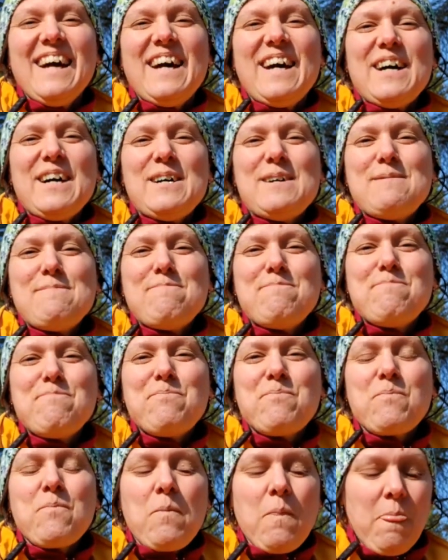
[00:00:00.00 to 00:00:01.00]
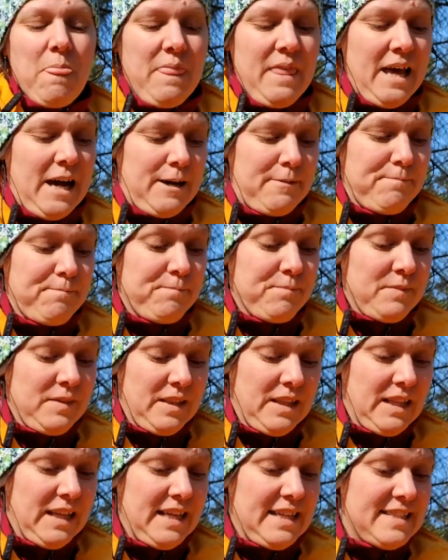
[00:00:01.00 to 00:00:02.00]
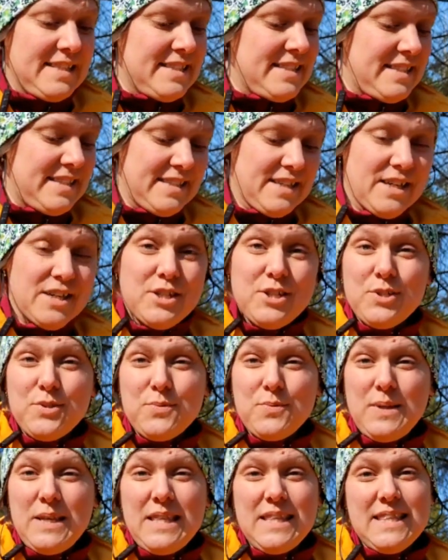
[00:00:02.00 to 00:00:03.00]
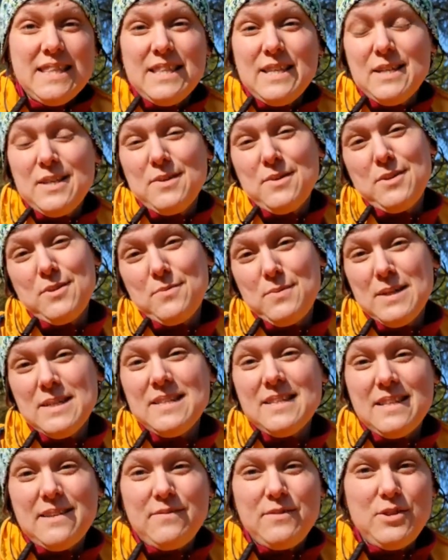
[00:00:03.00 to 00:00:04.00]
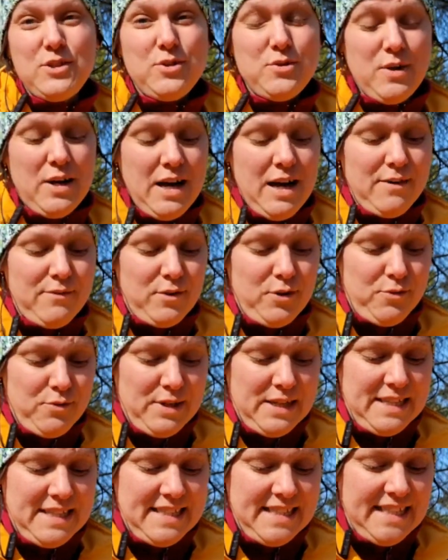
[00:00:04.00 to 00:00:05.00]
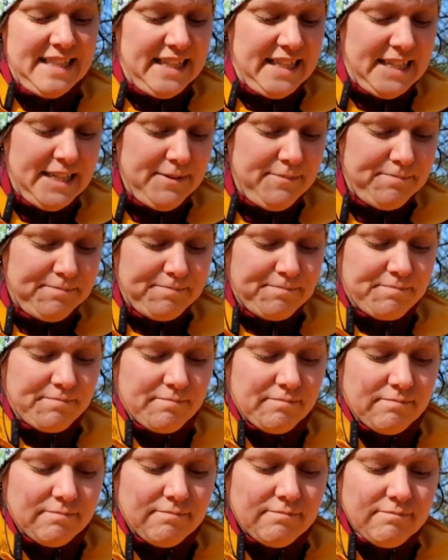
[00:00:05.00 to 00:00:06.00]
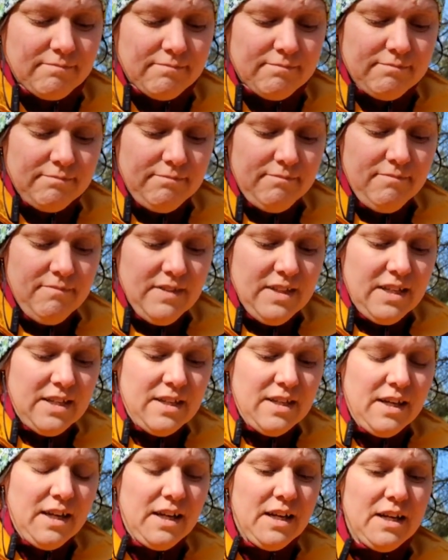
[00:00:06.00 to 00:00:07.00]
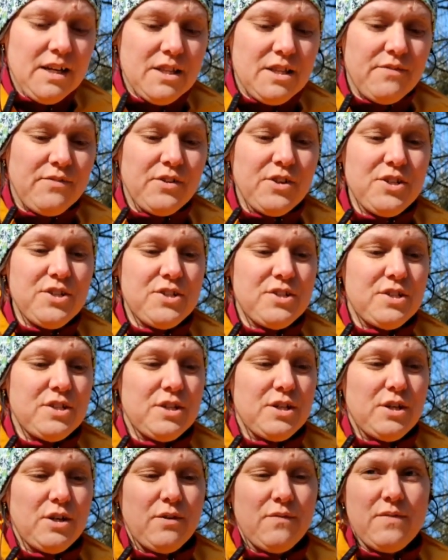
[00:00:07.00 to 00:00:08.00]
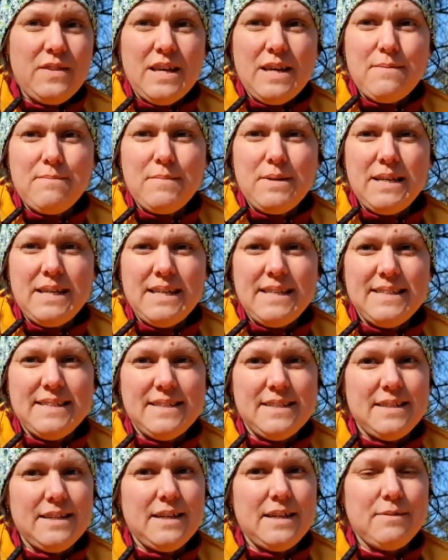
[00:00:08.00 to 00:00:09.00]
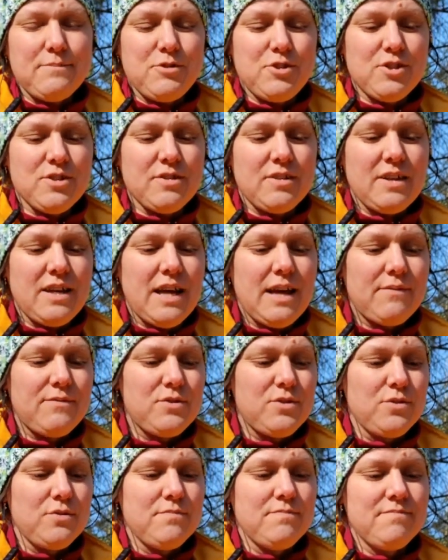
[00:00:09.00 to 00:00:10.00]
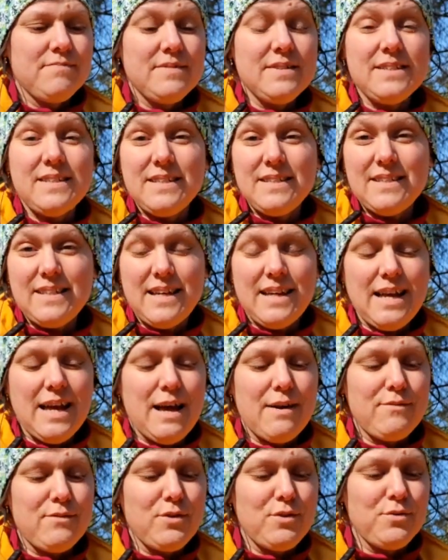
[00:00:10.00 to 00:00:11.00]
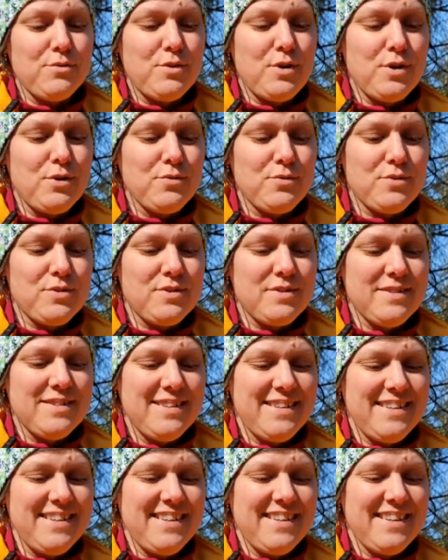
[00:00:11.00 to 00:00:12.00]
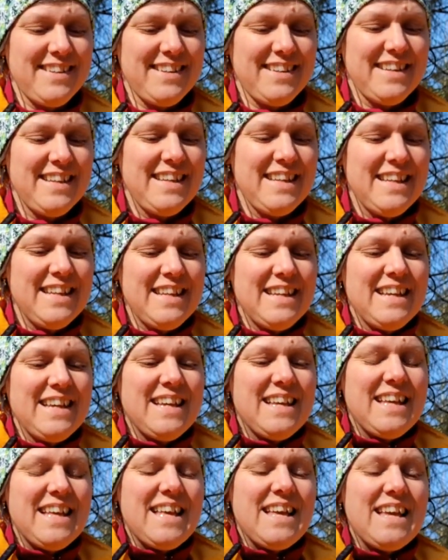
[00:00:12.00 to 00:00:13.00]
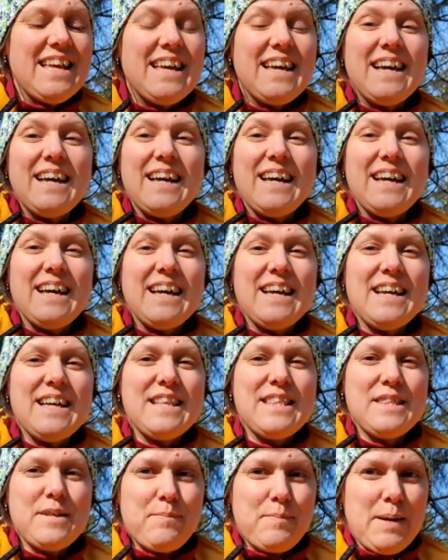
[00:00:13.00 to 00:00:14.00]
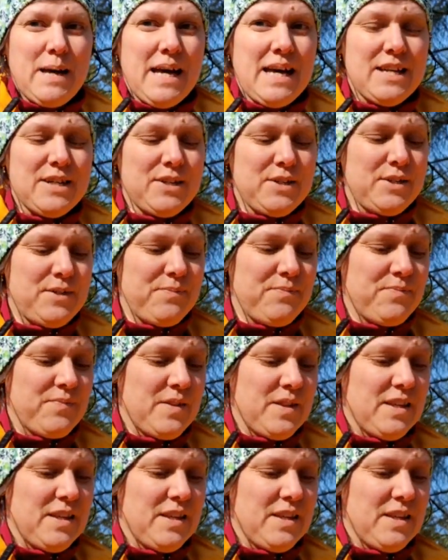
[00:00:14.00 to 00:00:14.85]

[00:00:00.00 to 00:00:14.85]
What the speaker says: Yeah, let's start with the ones that you have already seen. The first of them is, I'm just gonna have to, since I have no notes, the pattern